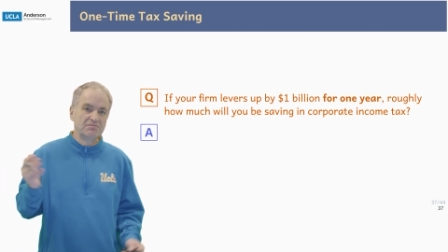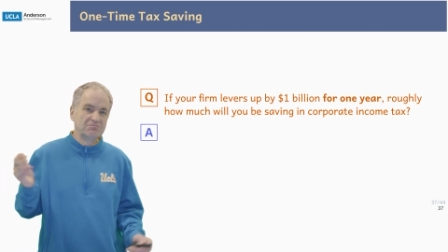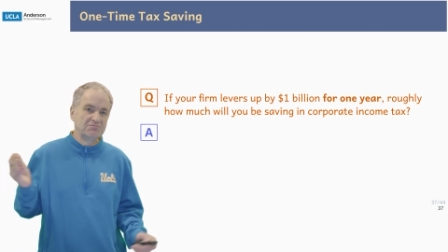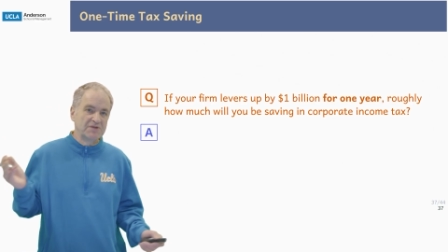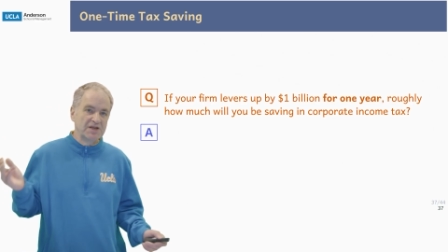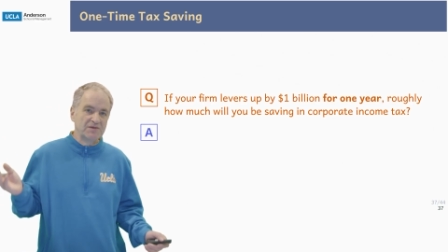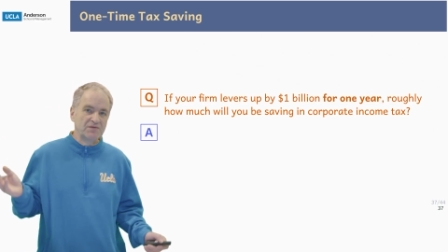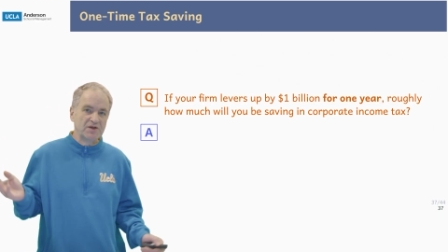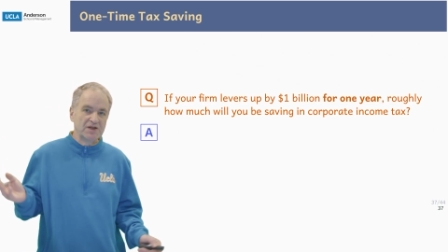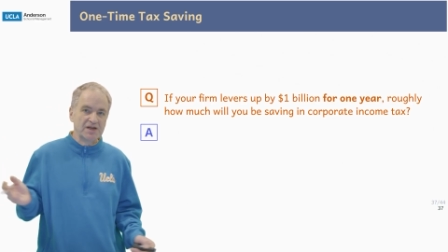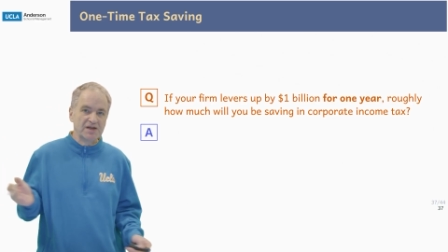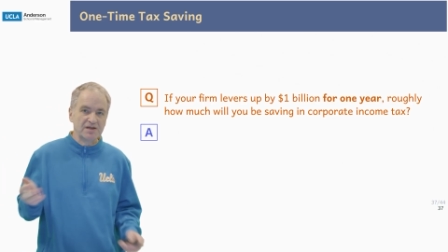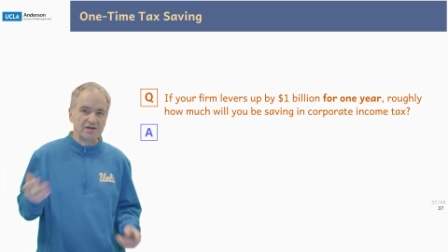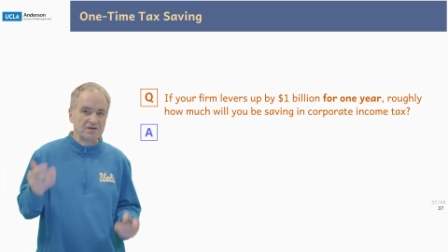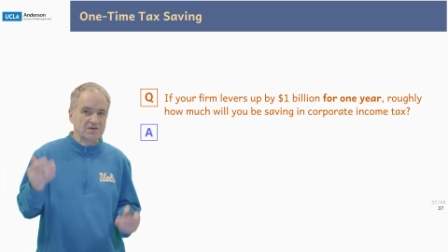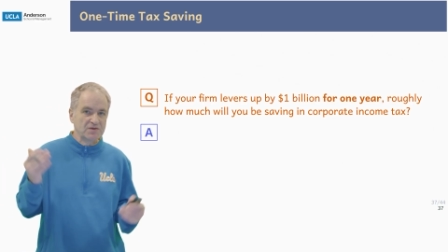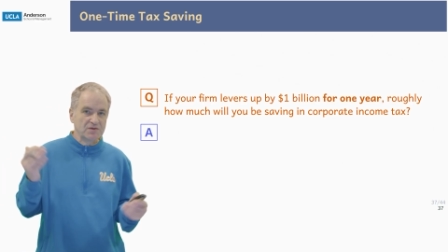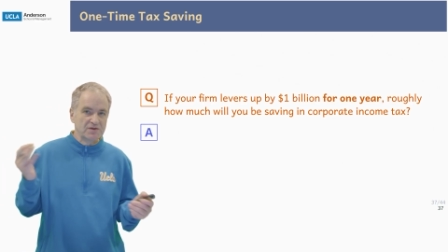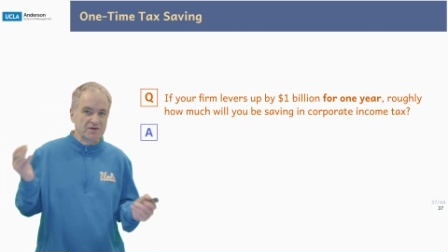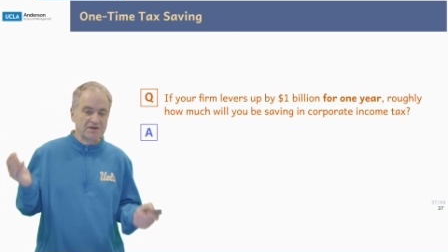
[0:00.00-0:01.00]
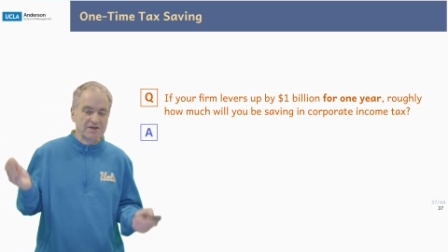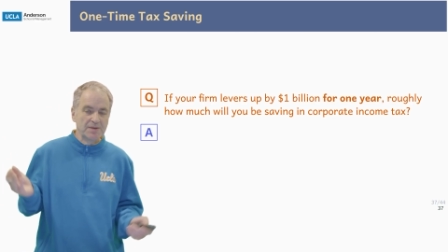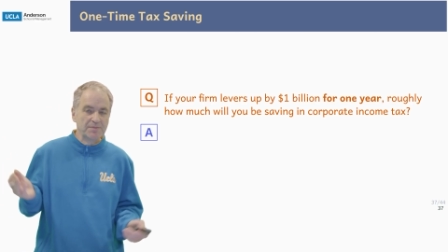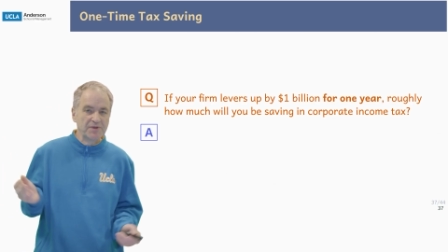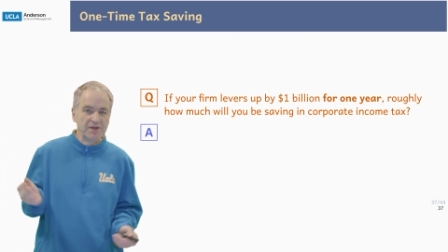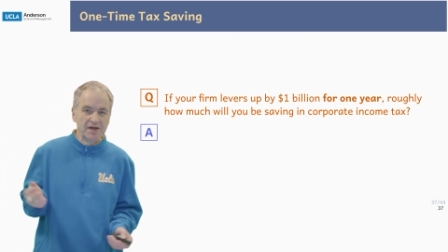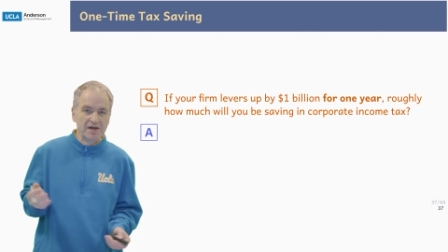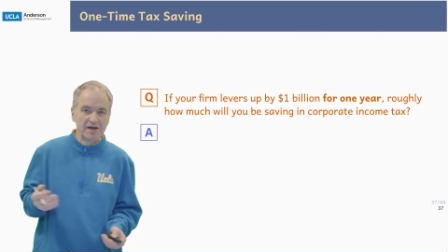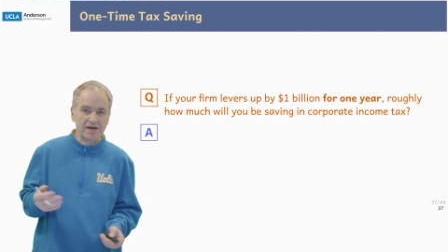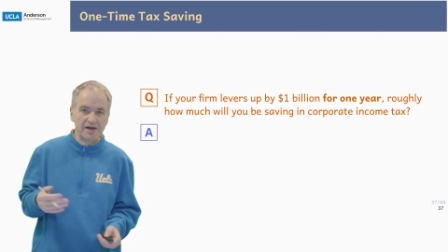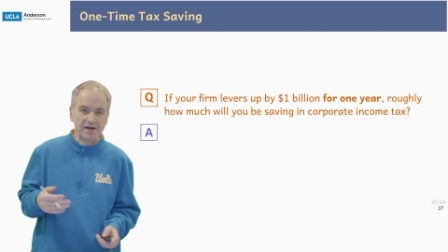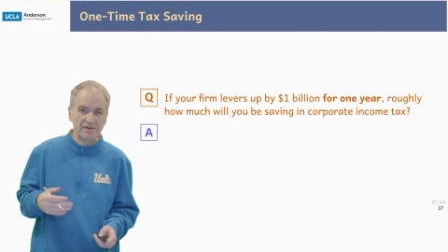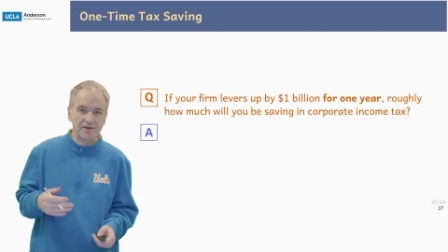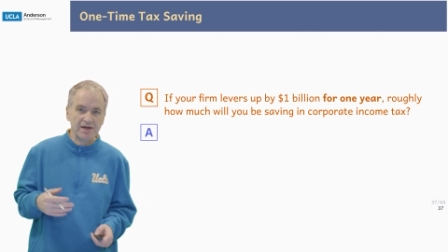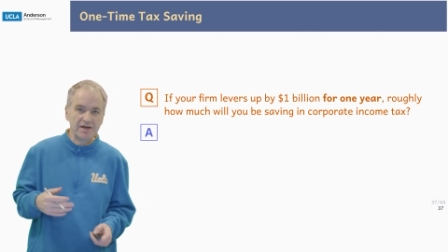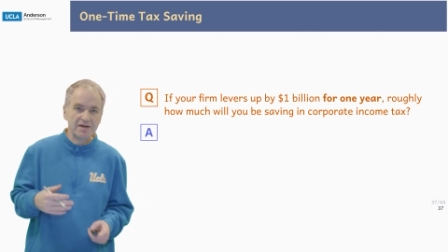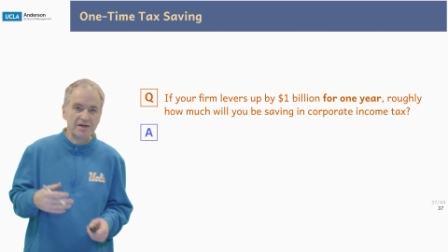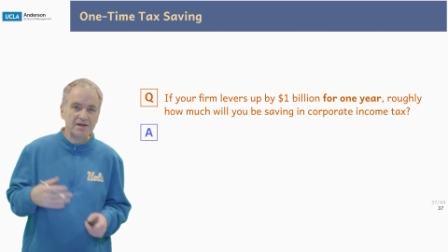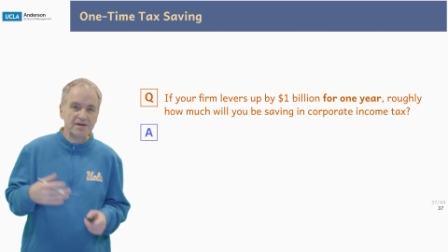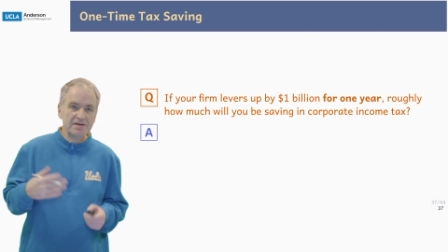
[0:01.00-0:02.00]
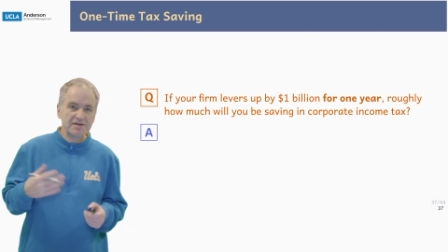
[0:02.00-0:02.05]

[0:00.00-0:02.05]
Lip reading: dividends or something like that,